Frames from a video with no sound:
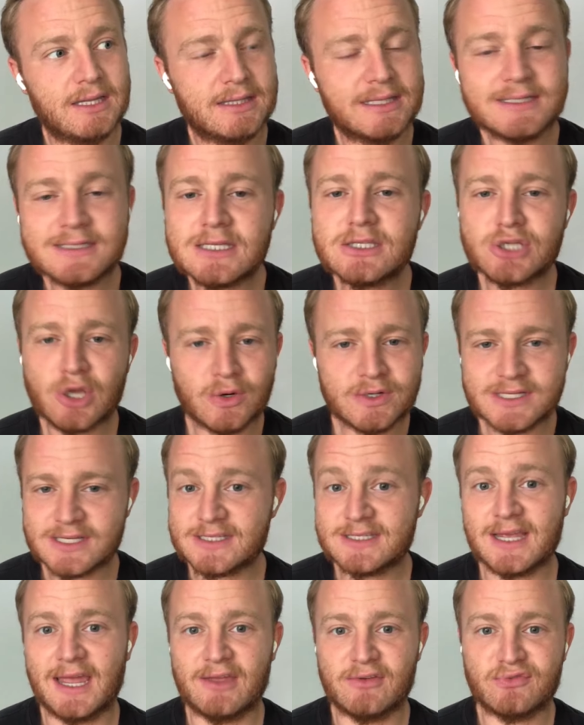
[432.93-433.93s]
This is going to
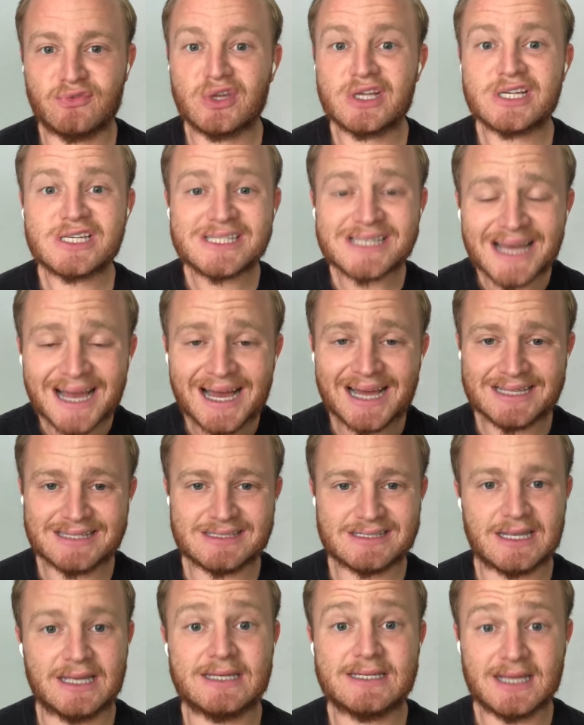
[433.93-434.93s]
save
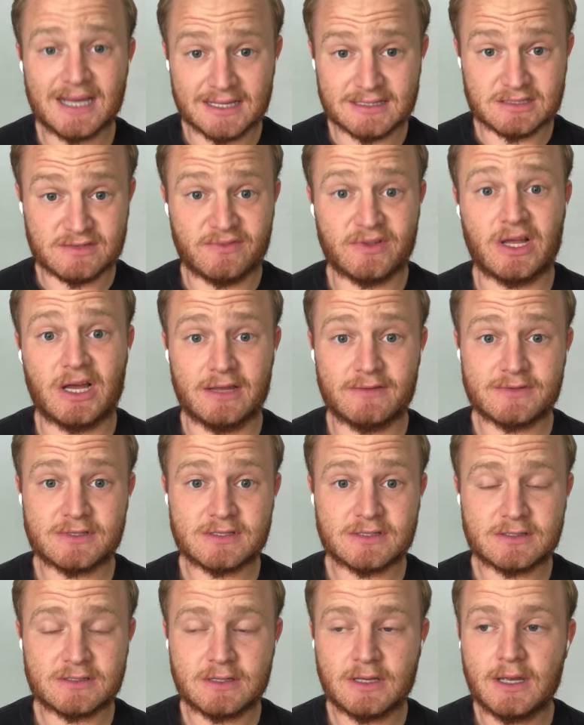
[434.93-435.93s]
tons and tons of
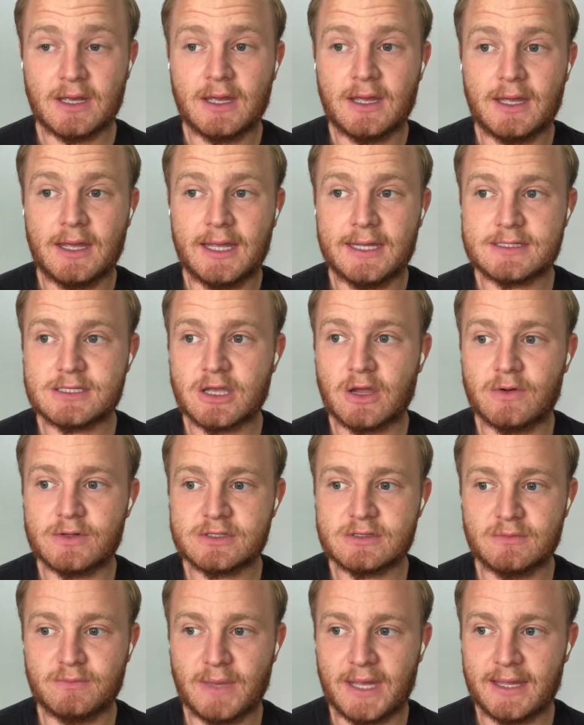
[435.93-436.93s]
lives. It's going
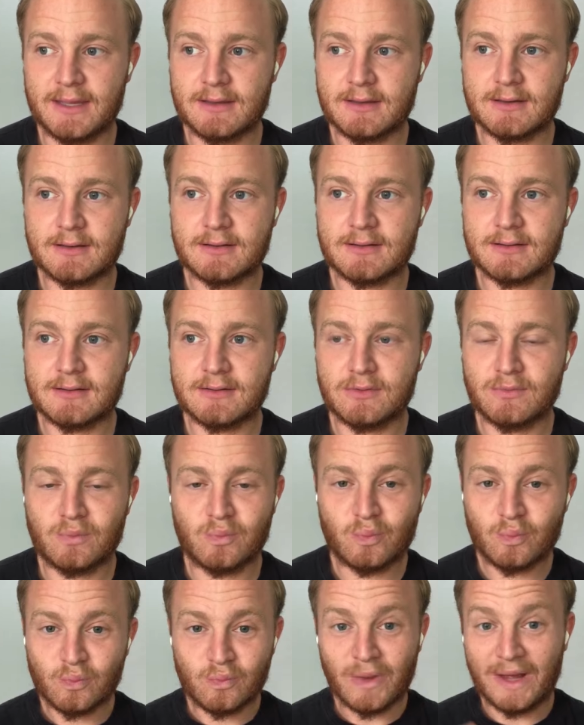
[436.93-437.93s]
to make,
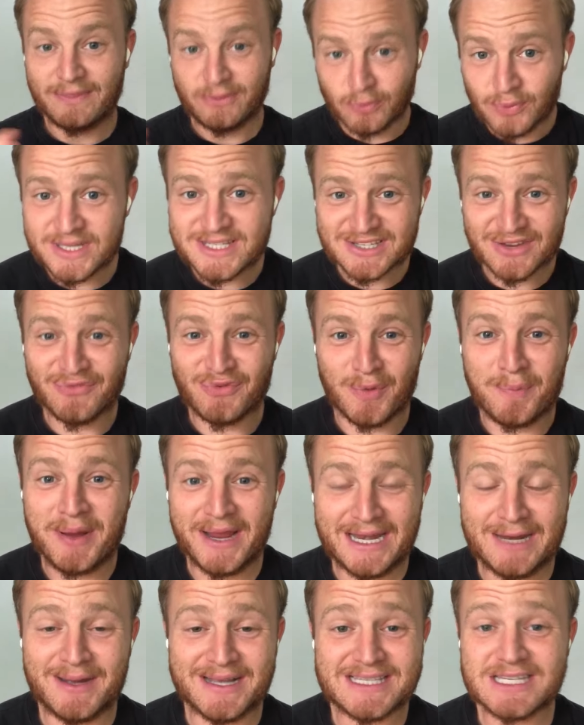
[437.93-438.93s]
at the risk of
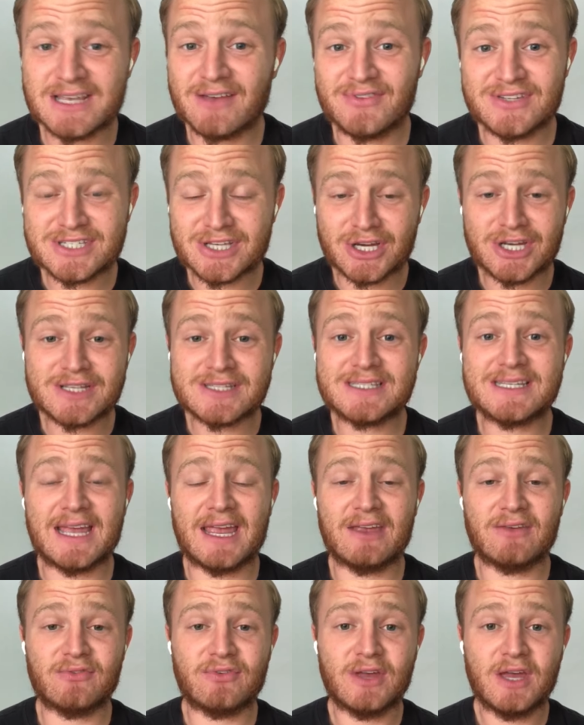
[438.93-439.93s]
repeating myself, it's going to
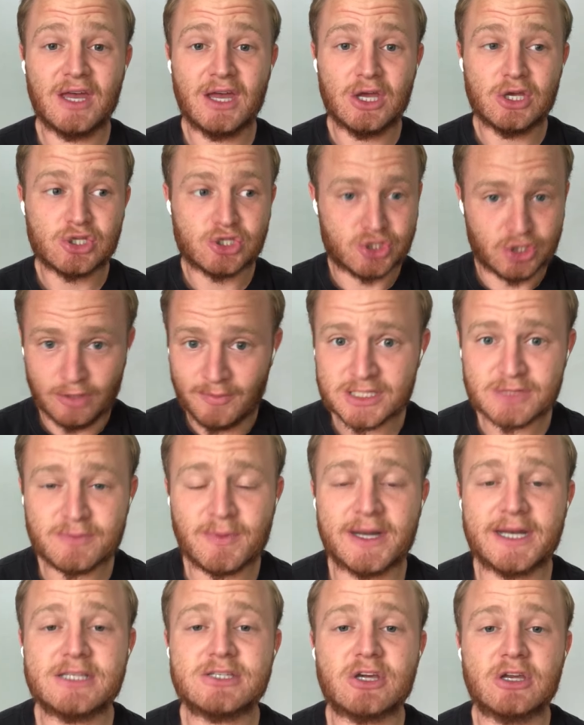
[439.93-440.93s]
save so much
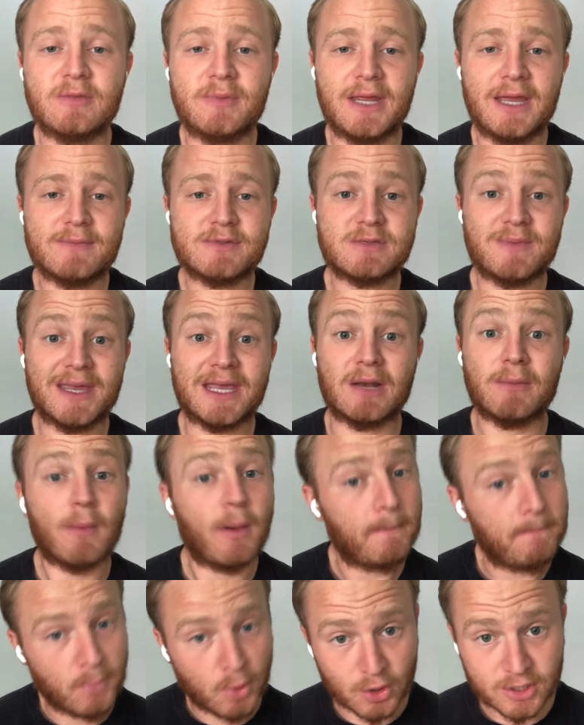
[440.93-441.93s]
money, it's going to be able to make it
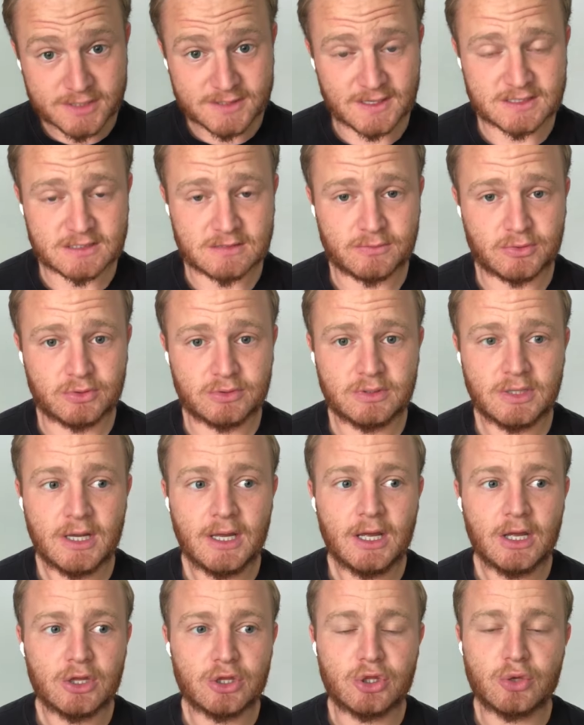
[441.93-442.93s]
more accessible.
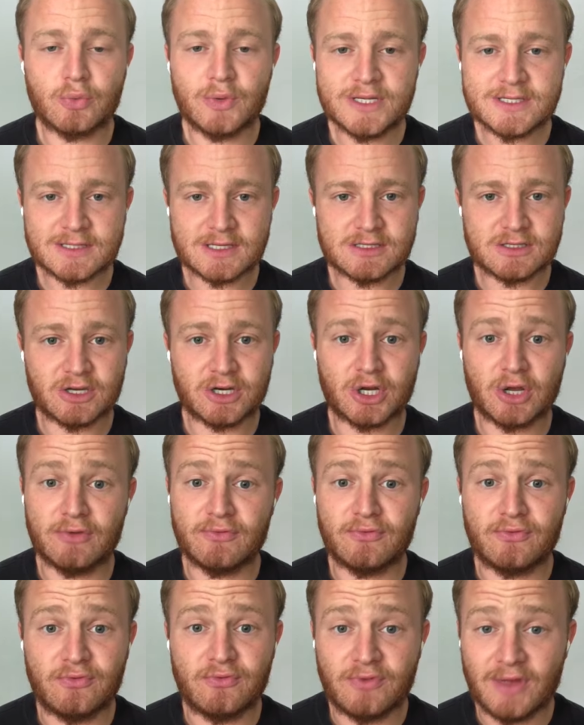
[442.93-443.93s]
The risk is going to go
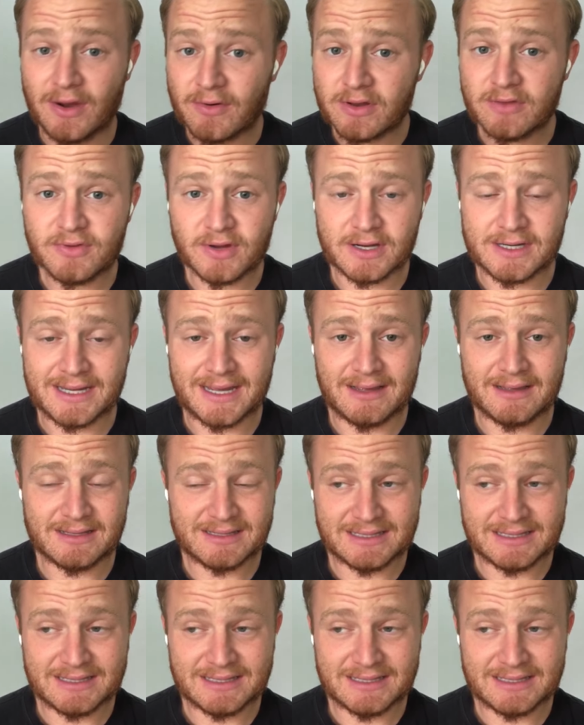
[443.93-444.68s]
very, very down.